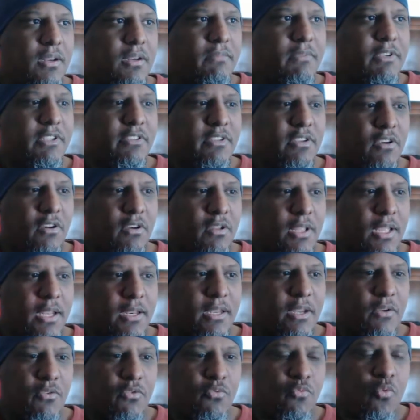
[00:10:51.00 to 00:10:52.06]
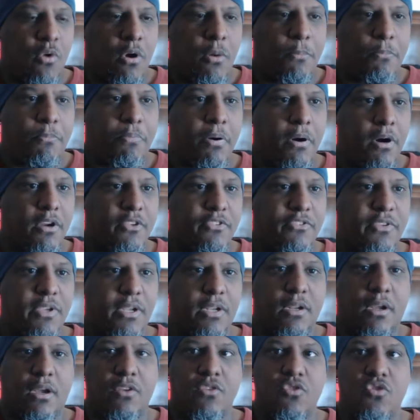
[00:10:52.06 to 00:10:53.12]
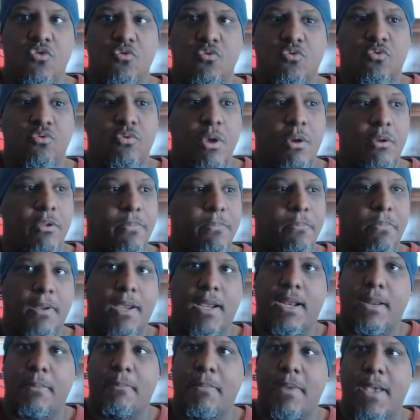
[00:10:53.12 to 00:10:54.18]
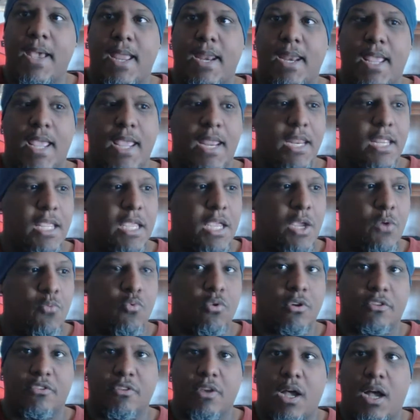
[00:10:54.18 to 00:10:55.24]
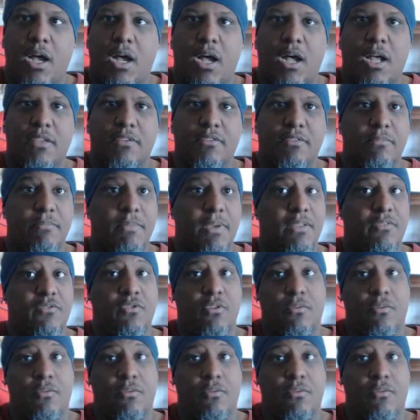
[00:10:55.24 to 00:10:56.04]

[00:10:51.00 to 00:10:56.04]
Let me see, hold on. There was one person on YouTube that was playing it, man, and he was awesome.